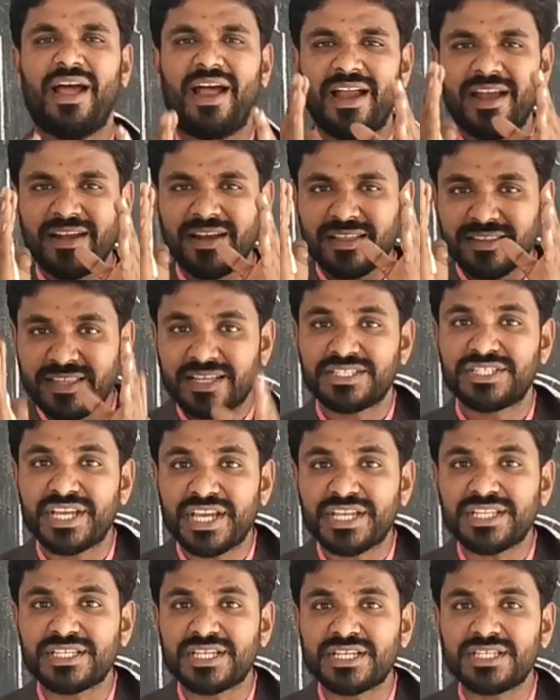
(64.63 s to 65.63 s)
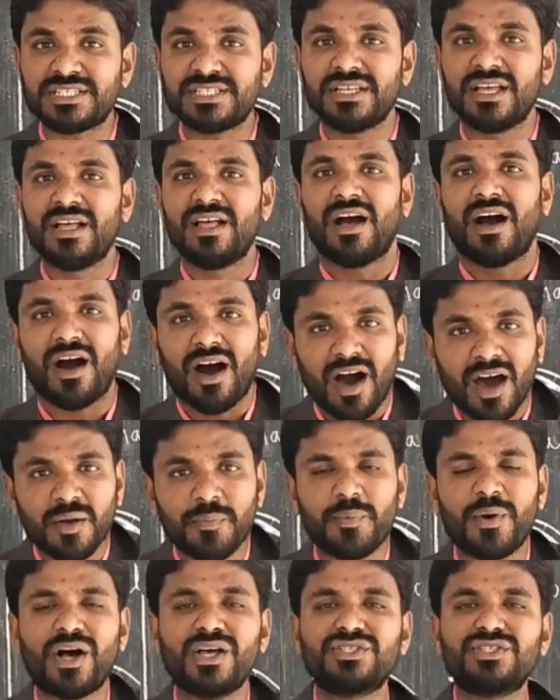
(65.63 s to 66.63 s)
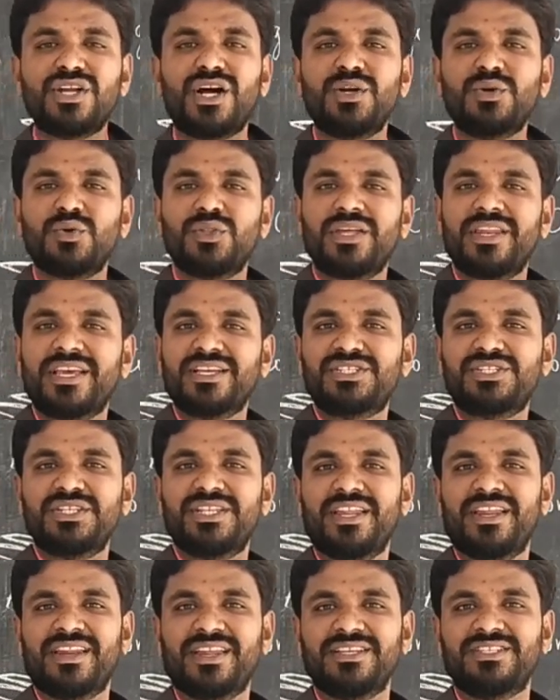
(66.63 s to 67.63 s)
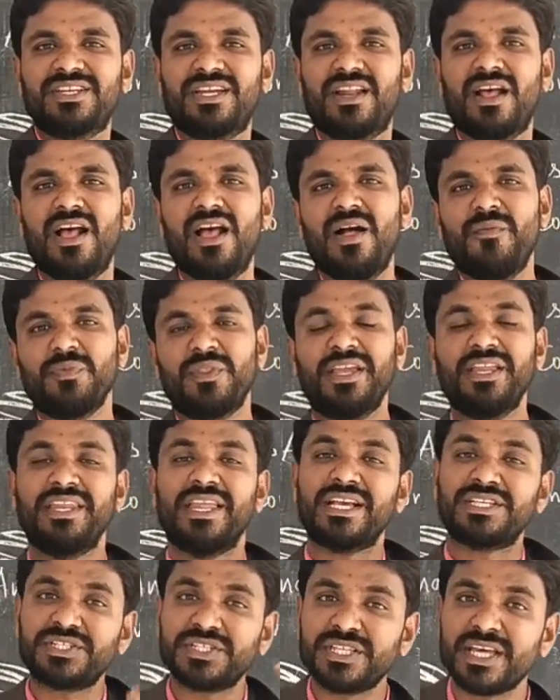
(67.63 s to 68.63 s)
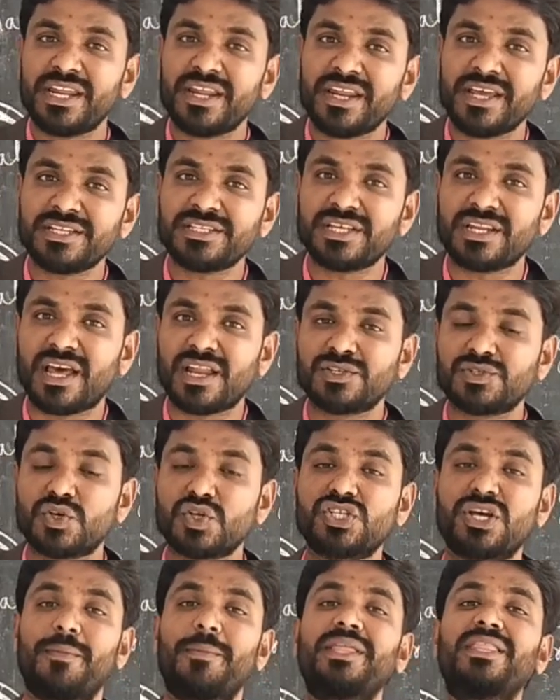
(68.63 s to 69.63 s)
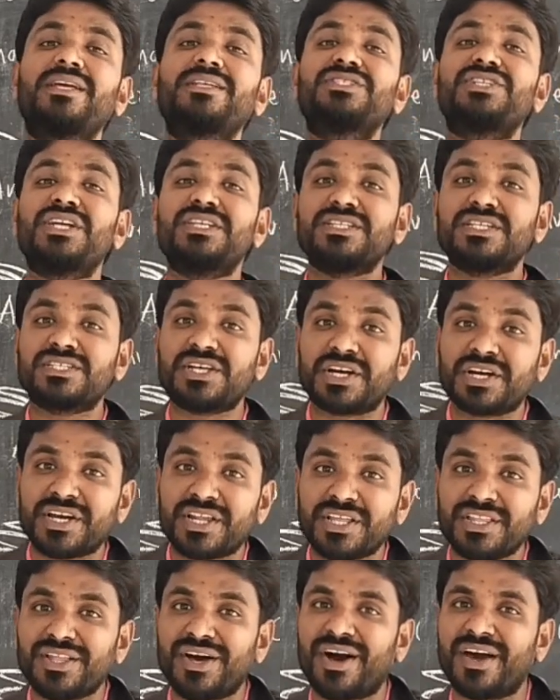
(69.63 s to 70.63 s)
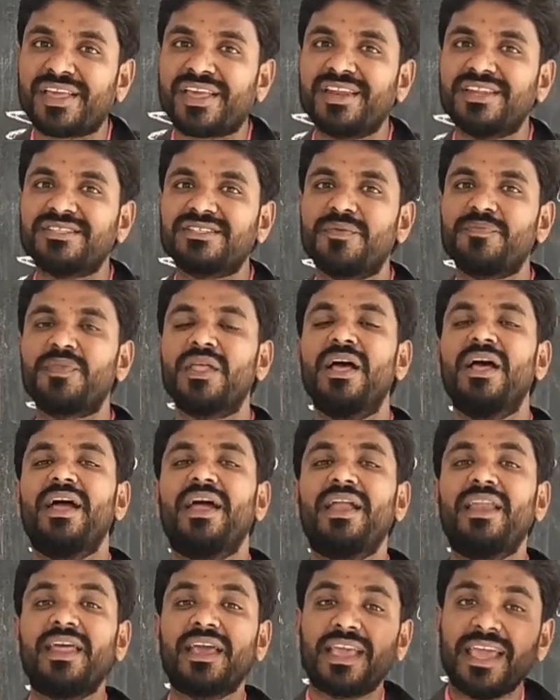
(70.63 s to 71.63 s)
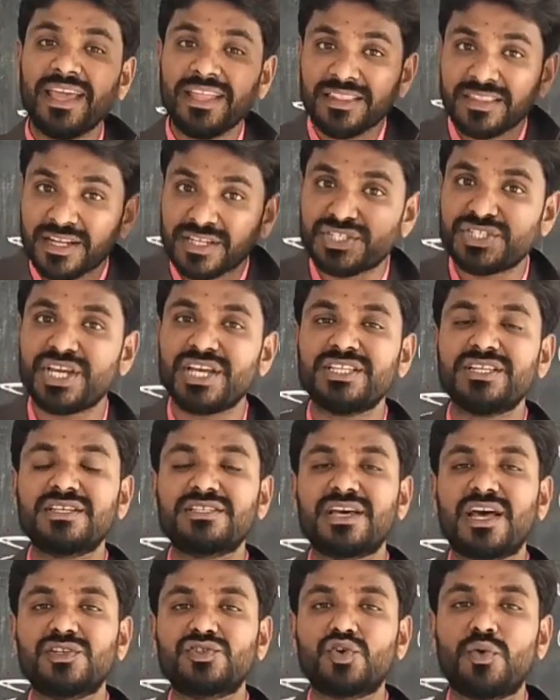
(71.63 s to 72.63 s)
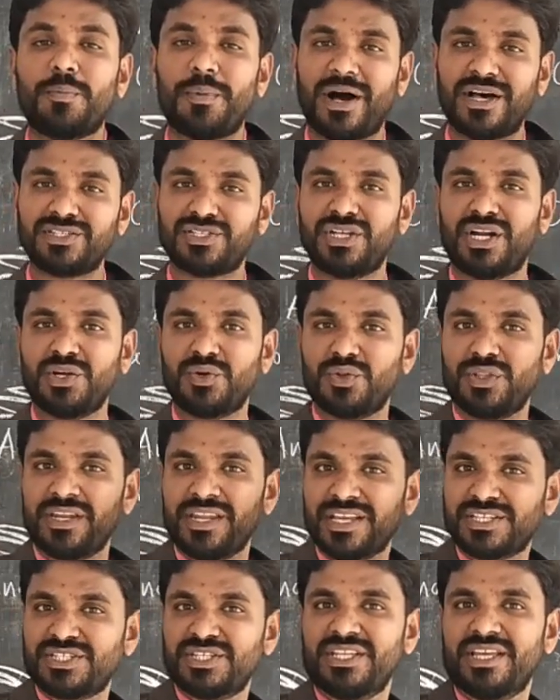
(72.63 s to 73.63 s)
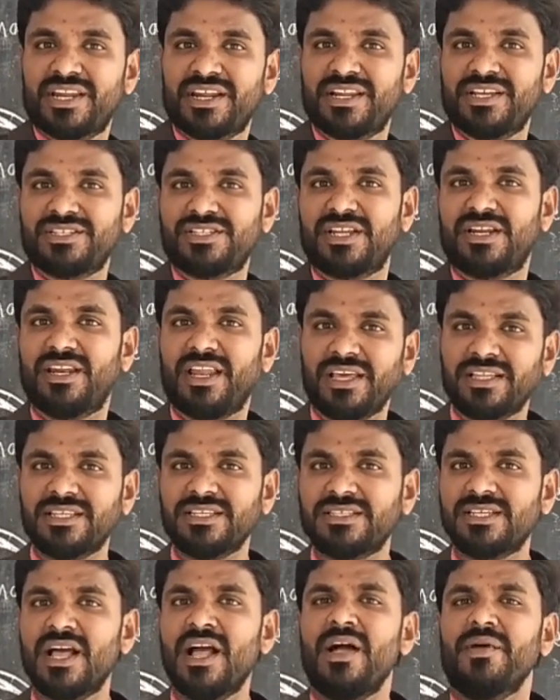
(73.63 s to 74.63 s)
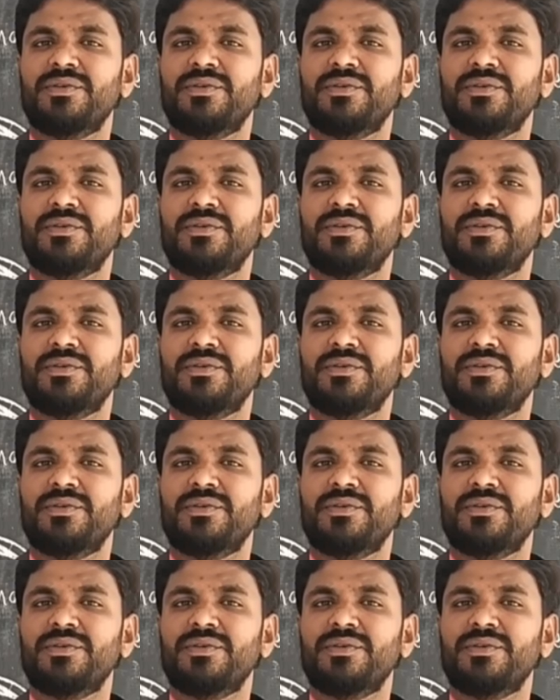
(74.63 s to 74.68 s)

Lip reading: and the changes are passed on to the next generation. In next generation also some other changes occur in the organism, and again that changes also passed on to the next generation. Like this,